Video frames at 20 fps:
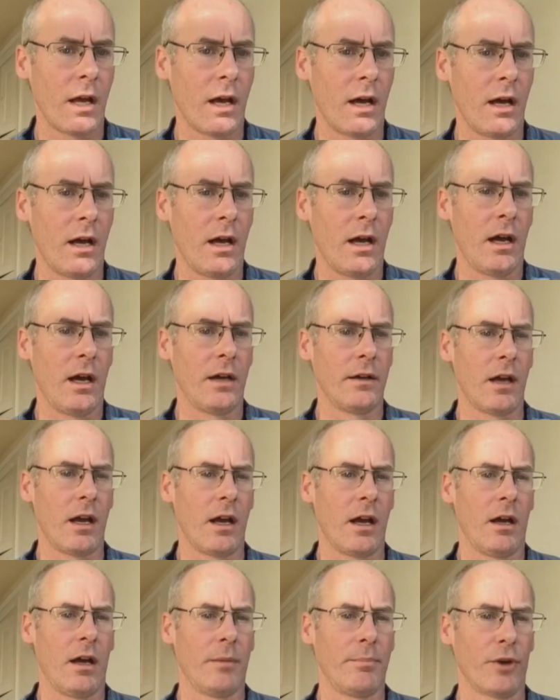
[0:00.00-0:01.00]

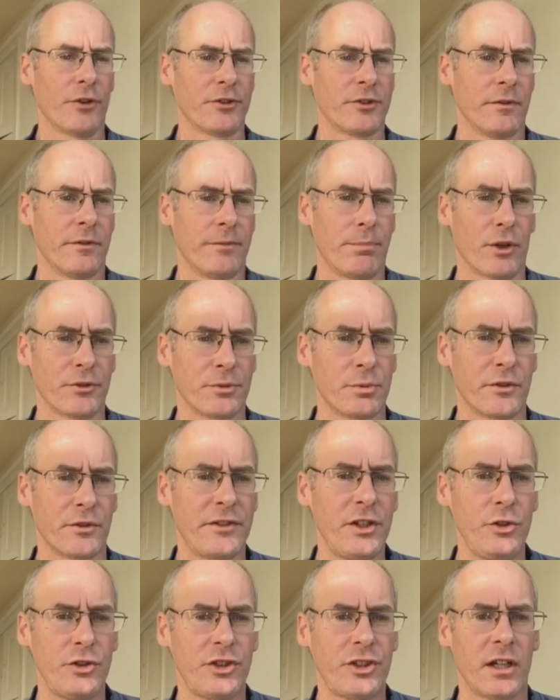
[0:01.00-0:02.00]
possible
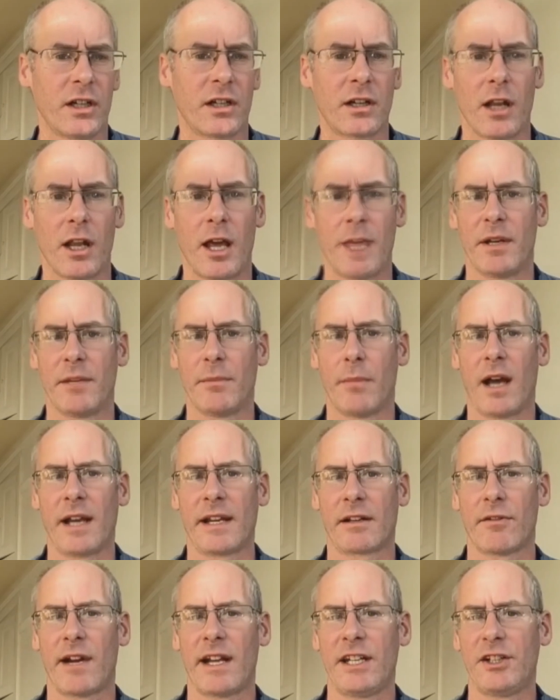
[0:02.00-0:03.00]
future climate
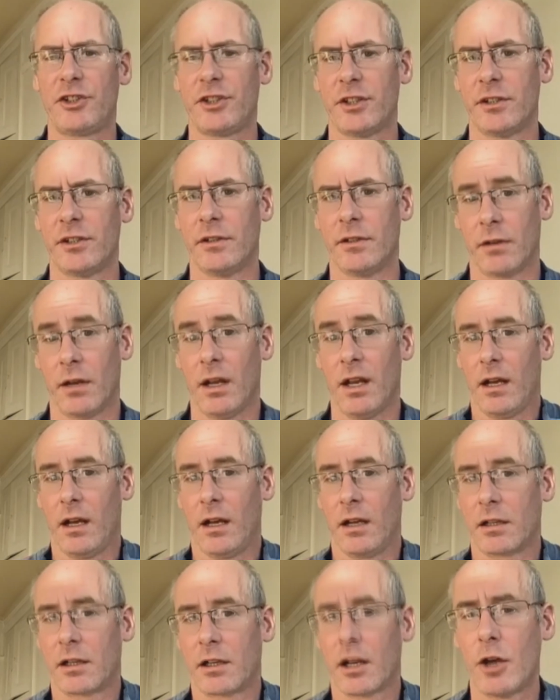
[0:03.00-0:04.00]
migration
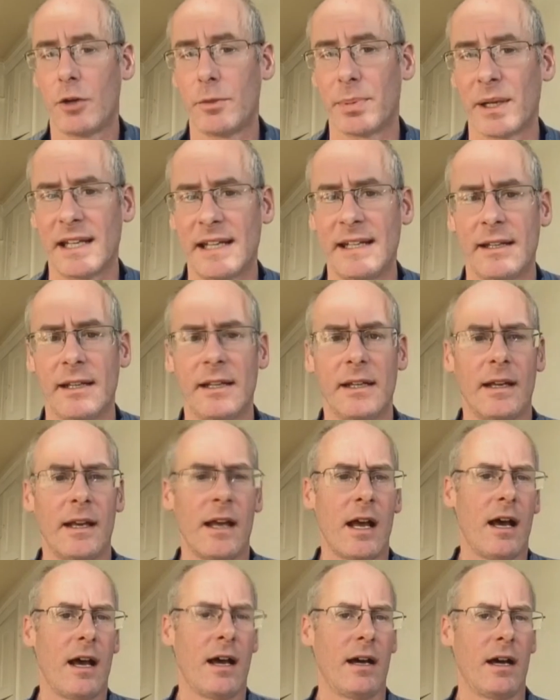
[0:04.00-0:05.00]
globally
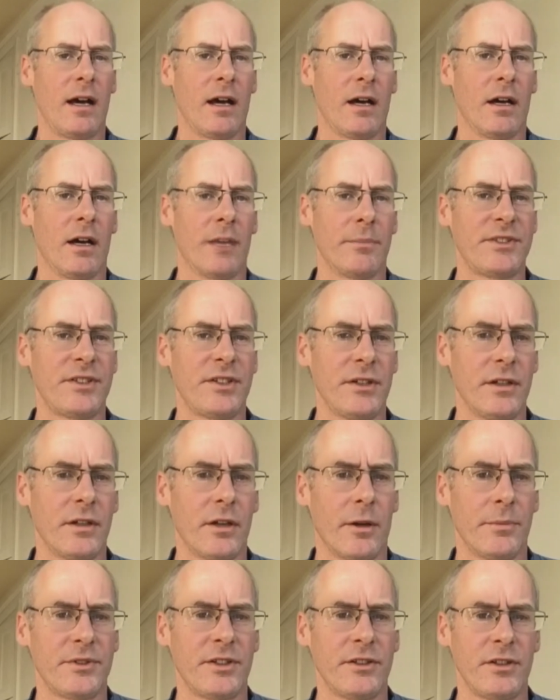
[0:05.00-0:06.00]
up to
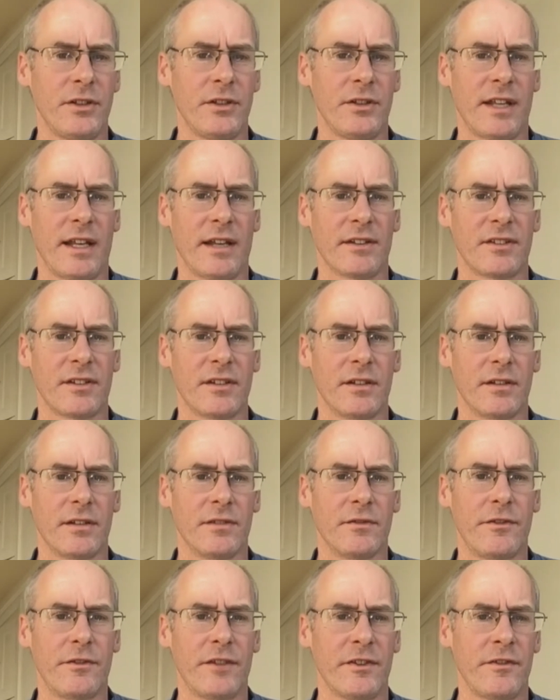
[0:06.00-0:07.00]

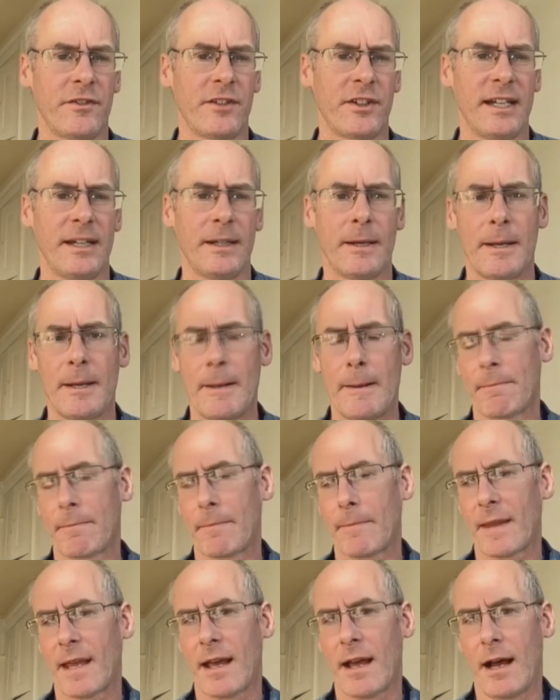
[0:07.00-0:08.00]
2050,
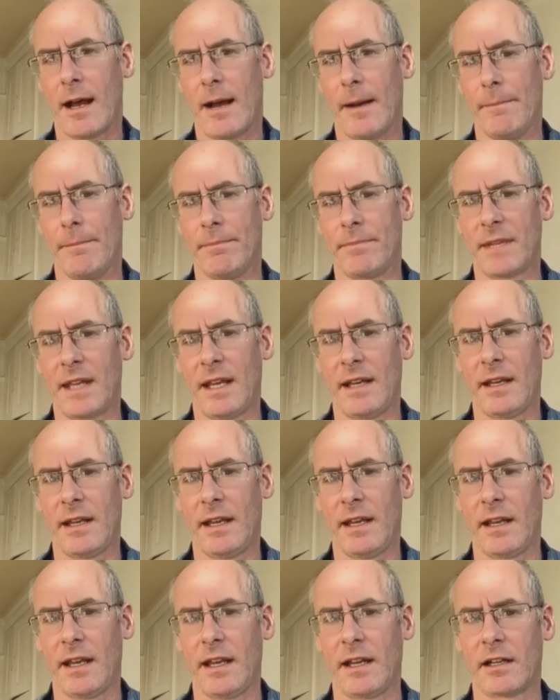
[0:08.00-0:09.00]

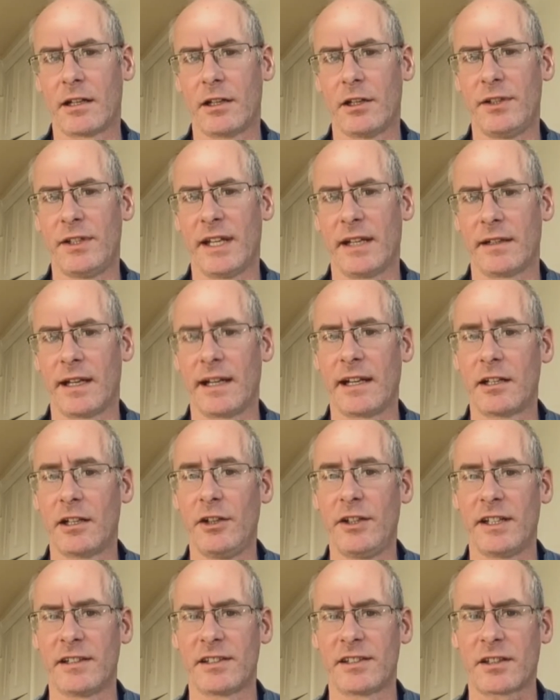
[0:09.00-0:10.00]

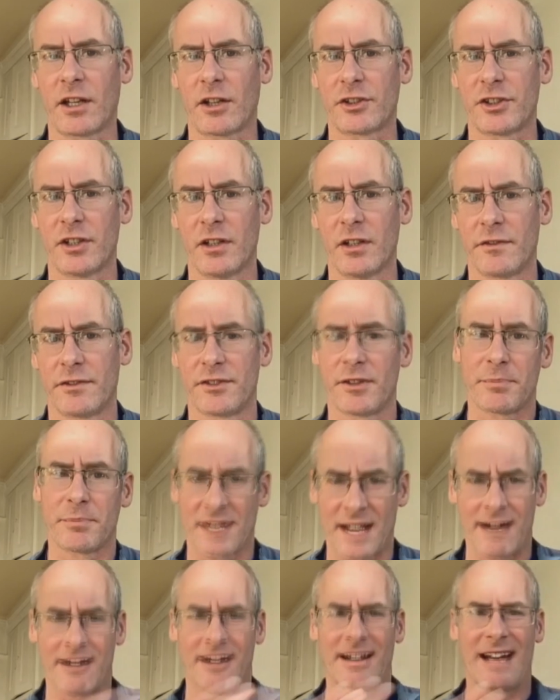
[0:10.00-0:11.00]
including discussion of
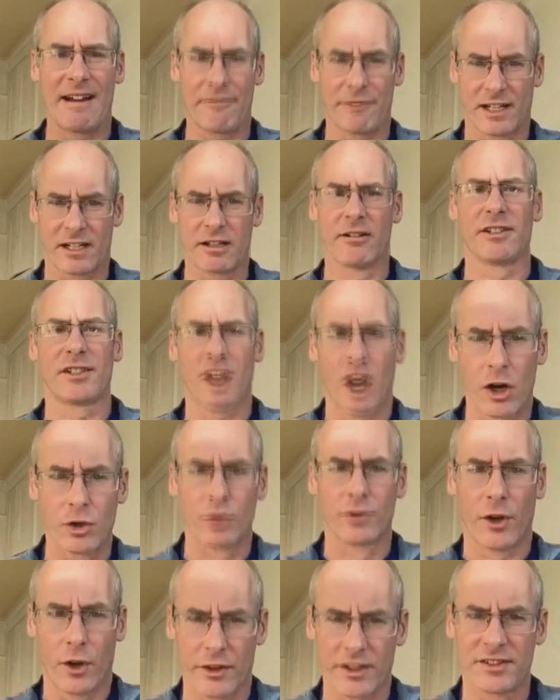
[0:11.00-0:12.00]
sub-Saharan Africa as a
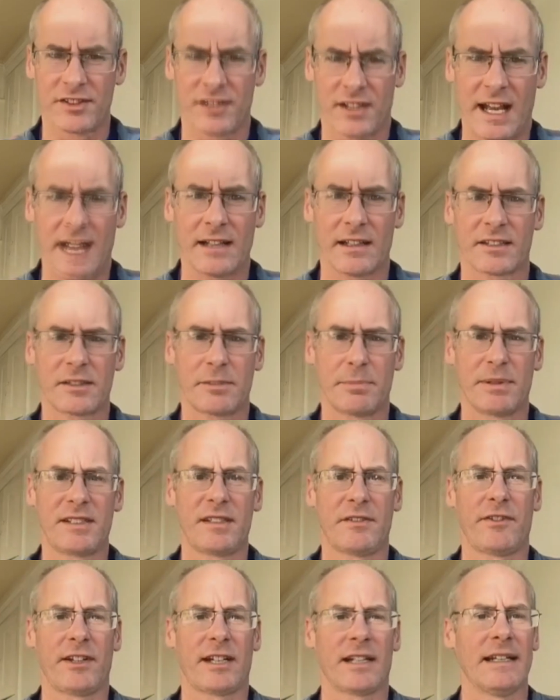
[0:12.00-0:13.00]
whole, not the Sahel
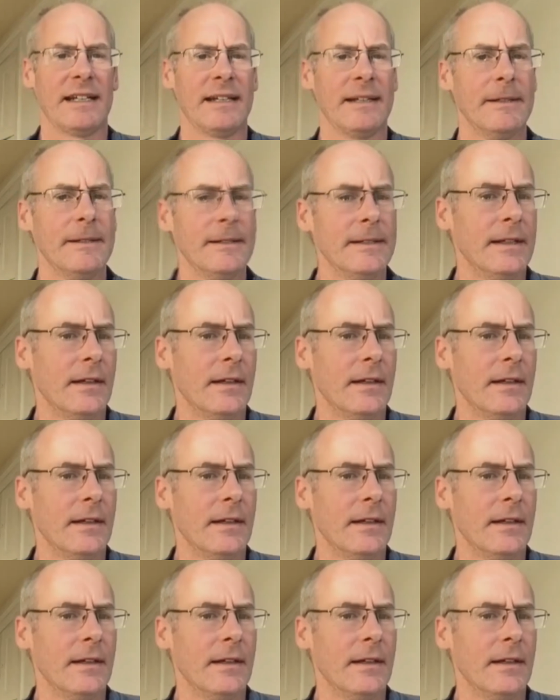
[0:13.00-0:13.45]
specifically.